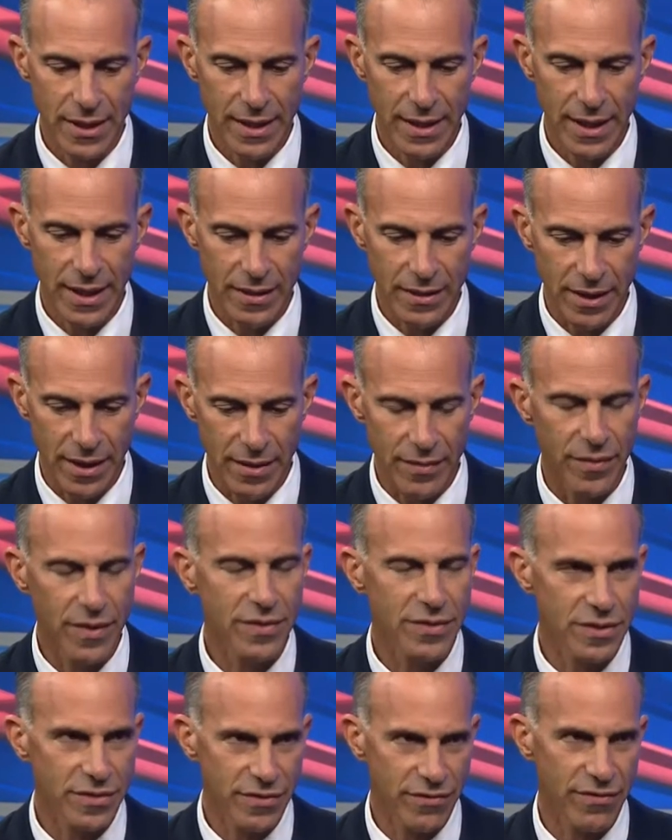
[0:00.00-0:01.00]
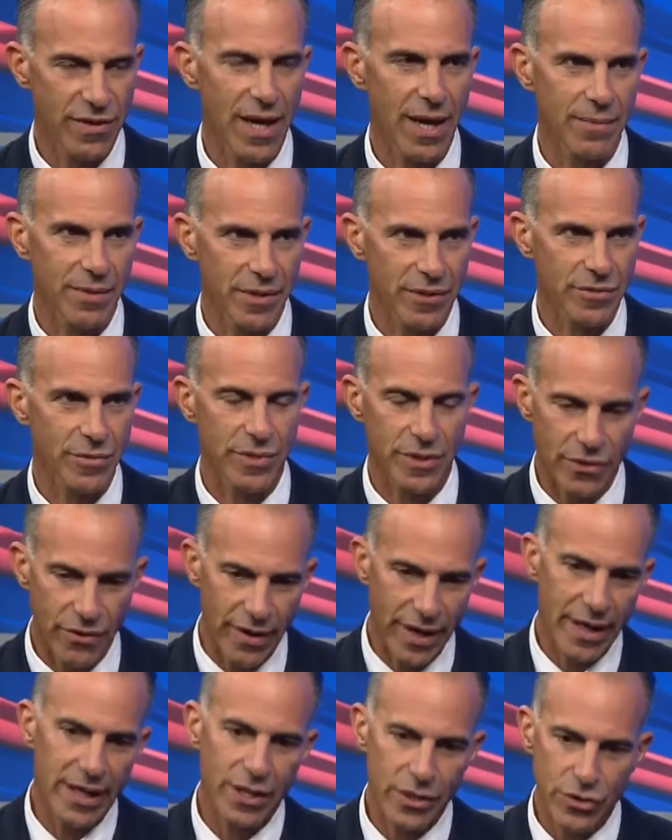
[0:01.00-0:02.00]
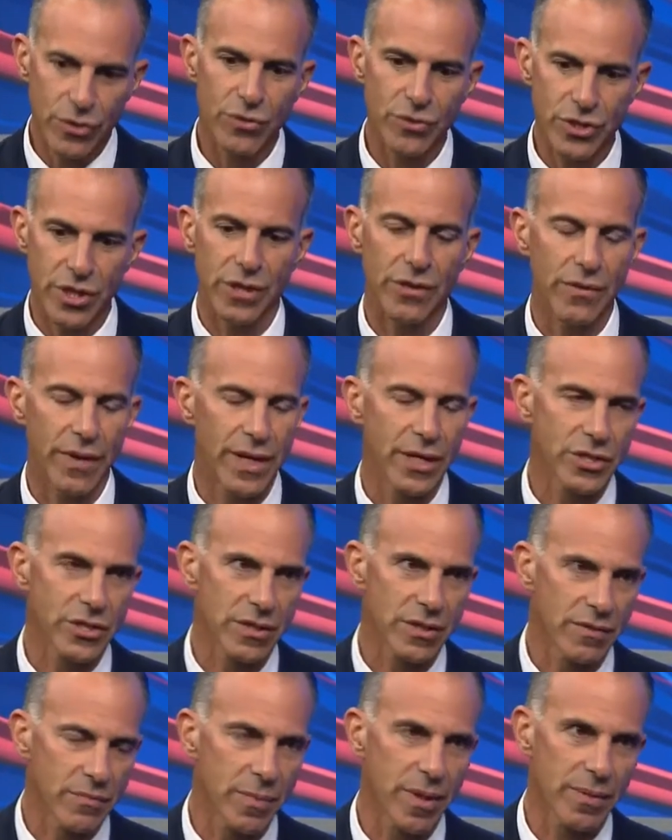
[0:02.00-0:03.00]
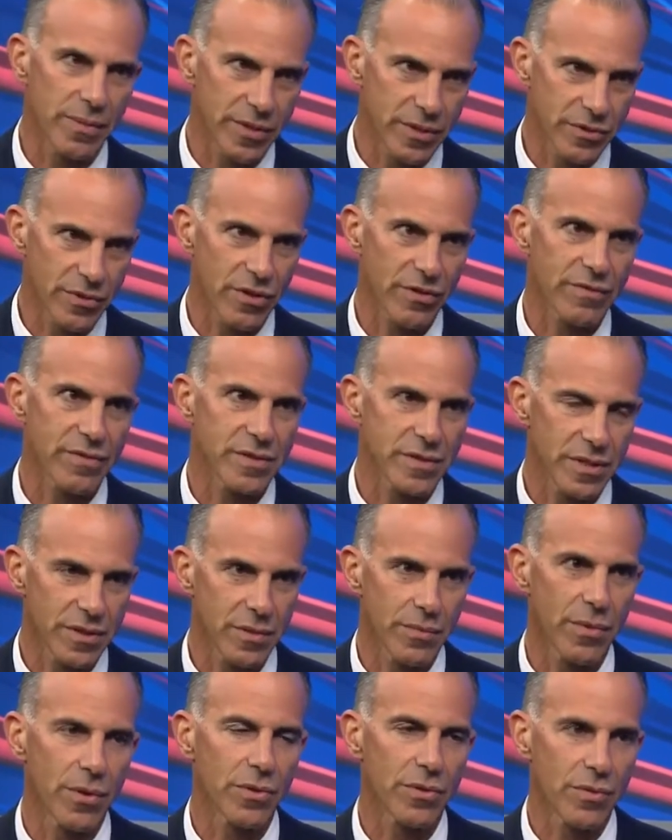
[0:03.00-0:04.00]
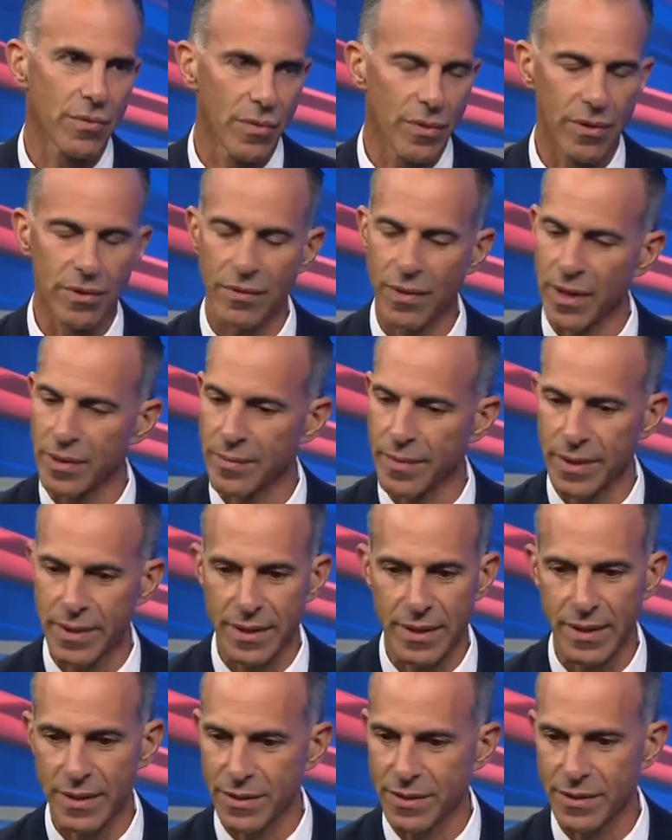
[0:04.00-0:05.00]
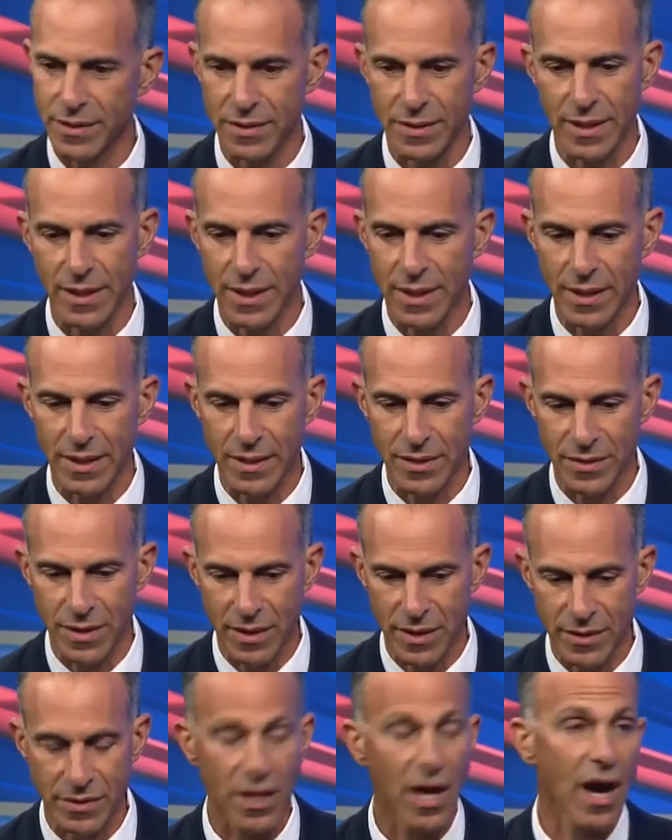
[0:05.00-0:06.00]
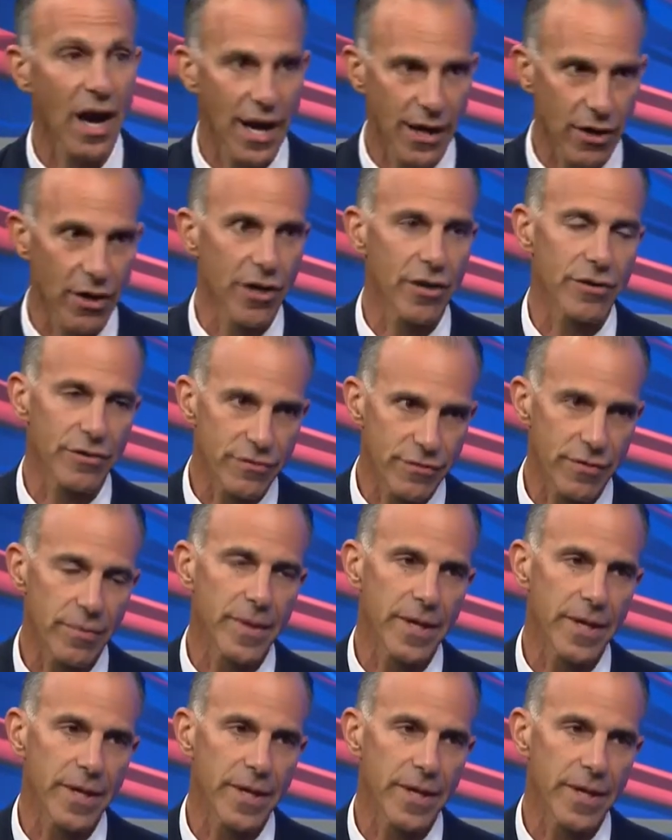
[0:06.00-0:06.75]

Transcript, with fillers: And, and this is a fabulous one. Creating a new generation of public servants in the mold of Warren Rudman is, uh, is, a, is a high honor for